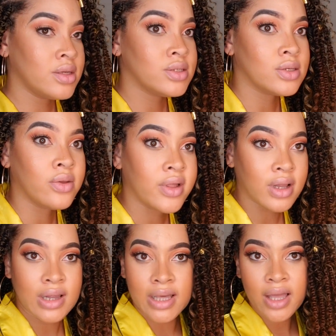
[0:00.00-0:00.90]
So the
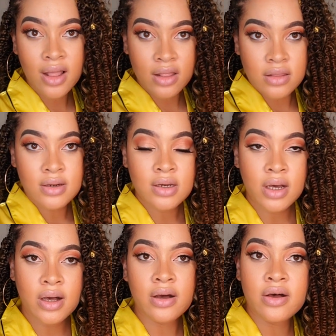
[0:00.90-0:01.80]
length
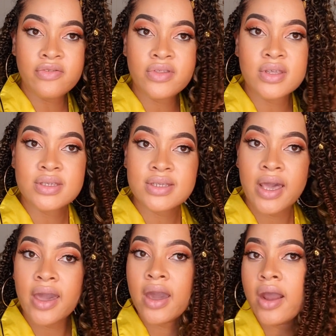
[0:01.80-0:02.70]
of this
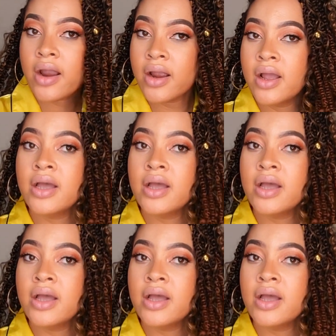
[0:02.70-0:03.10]
hair,